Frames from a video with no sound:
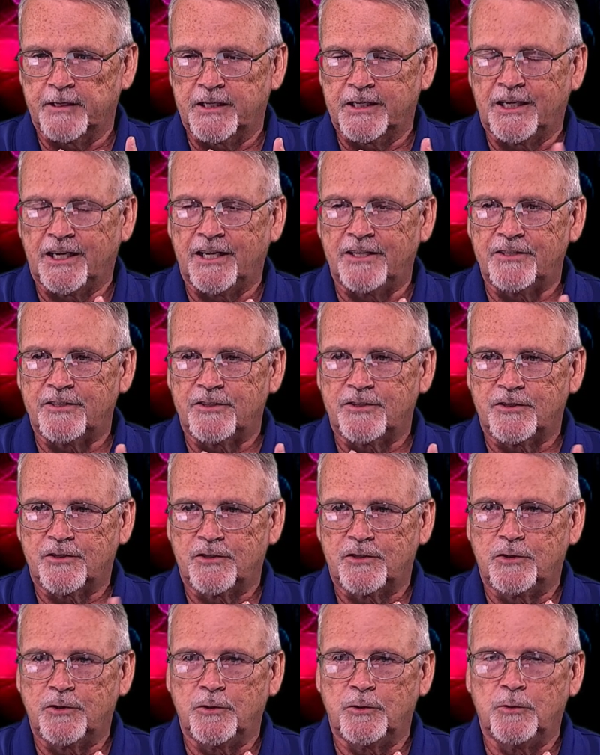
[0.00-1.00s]
cuts
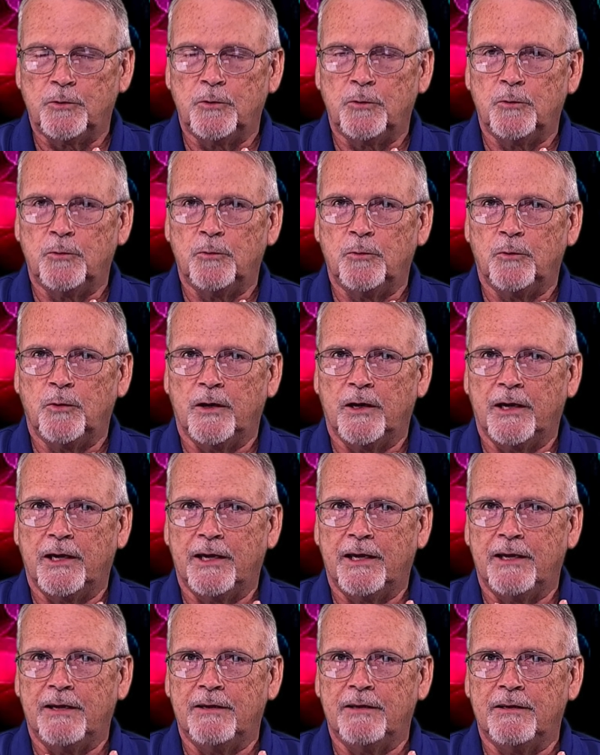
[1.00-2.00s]
to
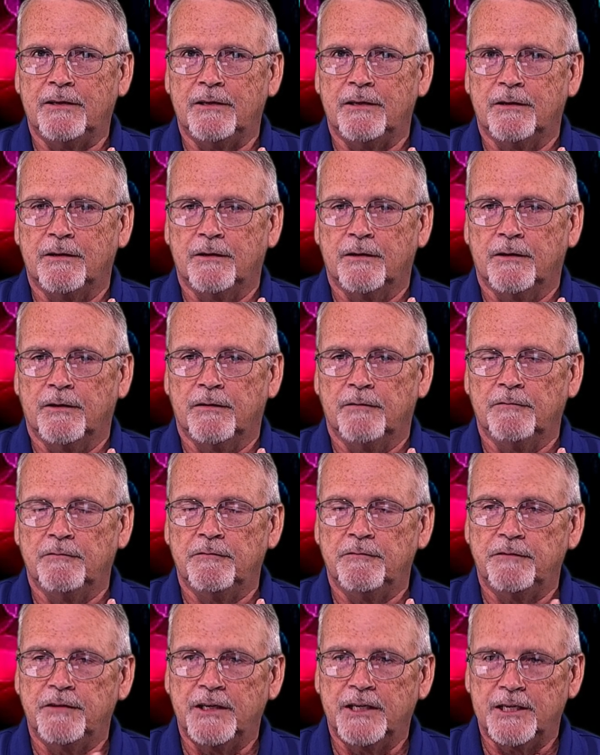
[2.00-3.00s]
a
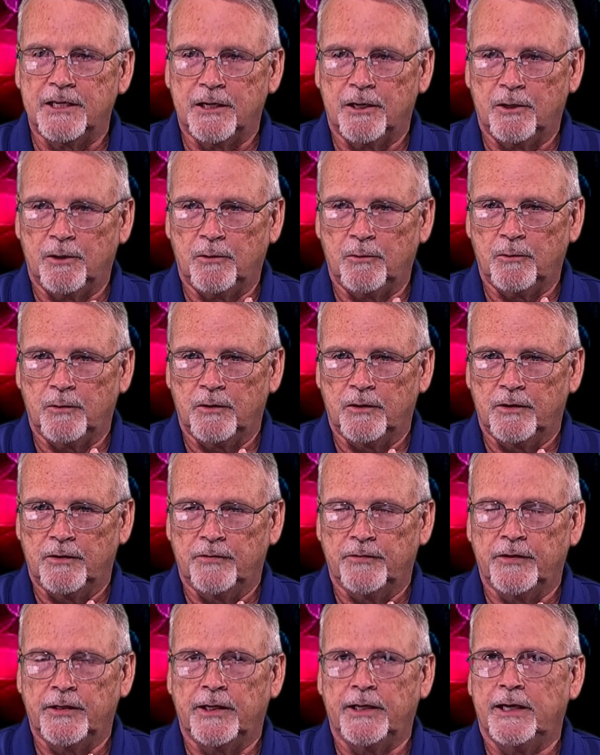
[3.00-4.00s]
video
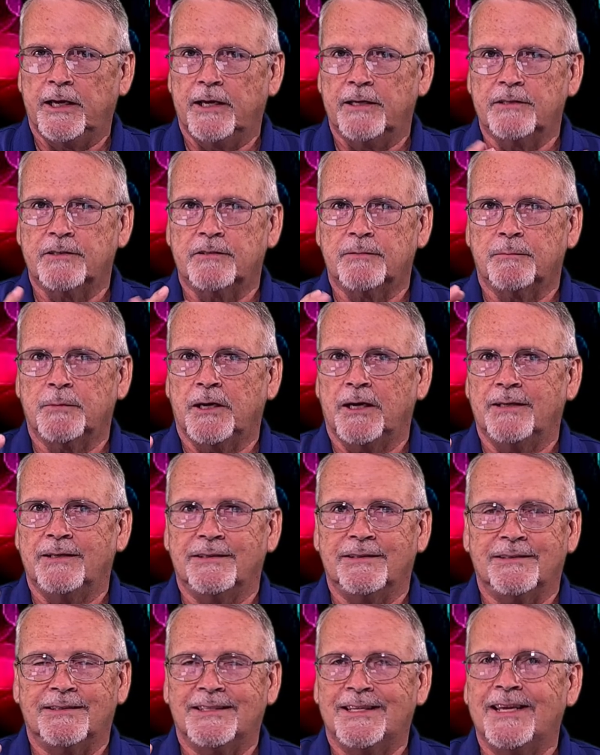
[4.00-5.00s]
that has
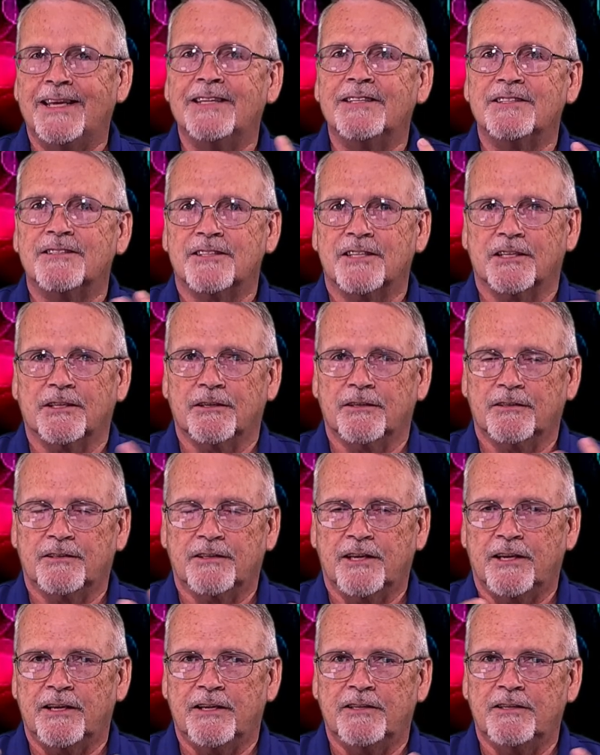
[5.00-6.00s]
about 10
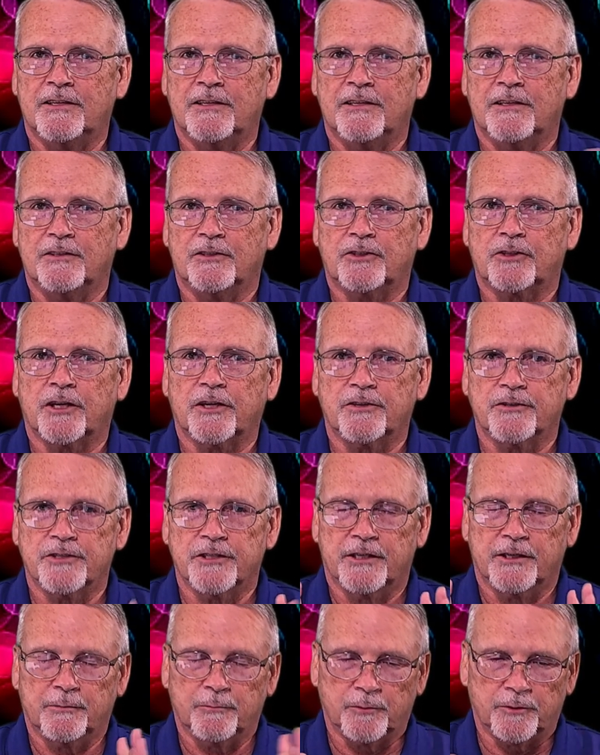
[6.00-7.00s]
triggers
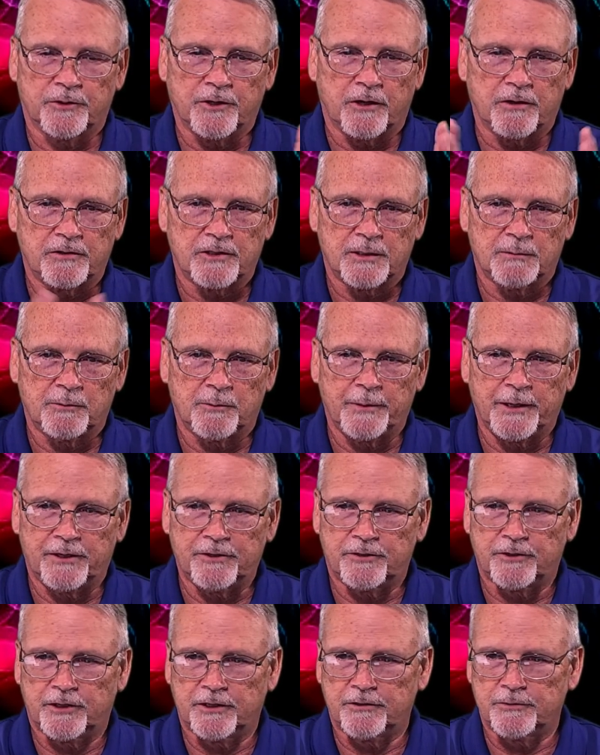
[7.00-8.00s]
in it. We'll talk some
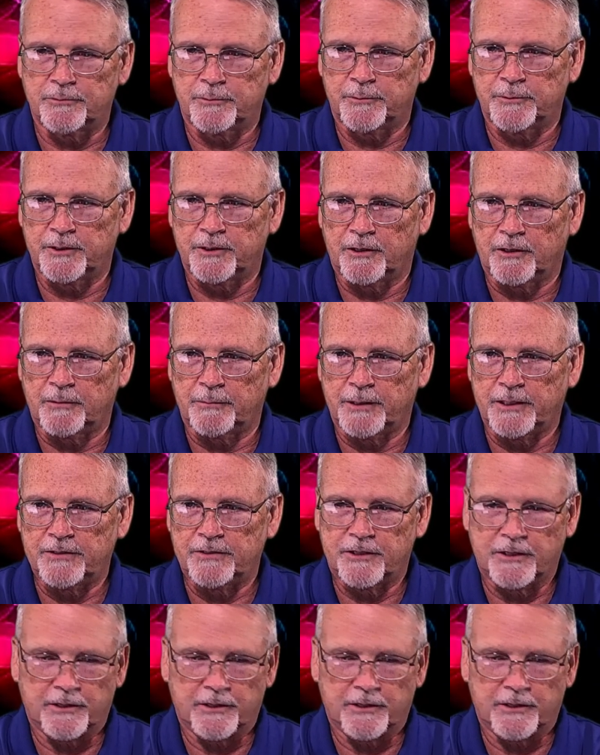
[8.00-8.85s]
about triggers when we talk about